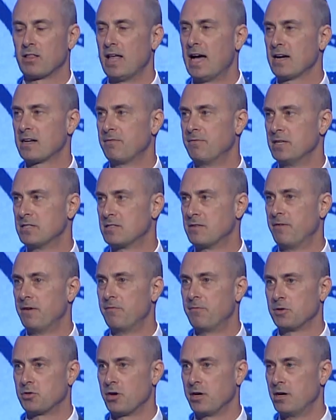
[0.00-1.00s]
activists have
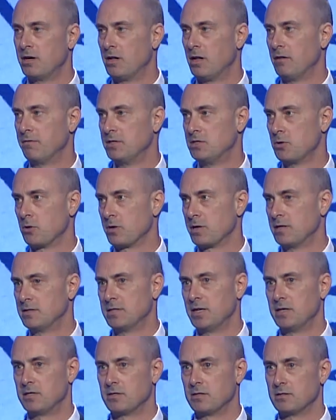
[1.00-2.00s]
infiltrated all of these
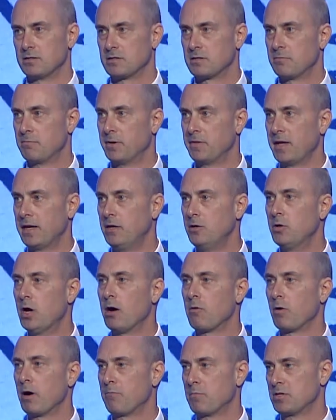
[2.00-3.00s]
organizations, but they do
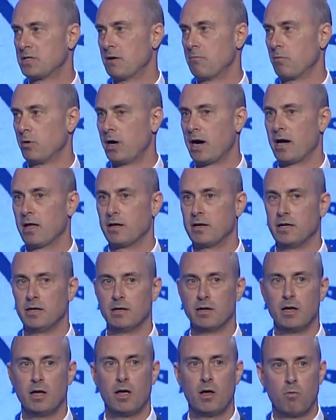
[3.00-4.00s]
not represent reality.
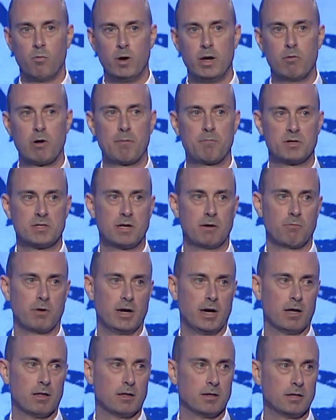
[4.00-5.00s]
We represent
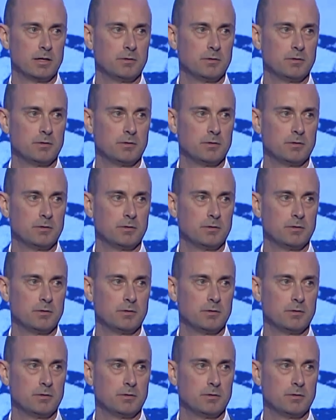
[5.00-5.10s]
reality.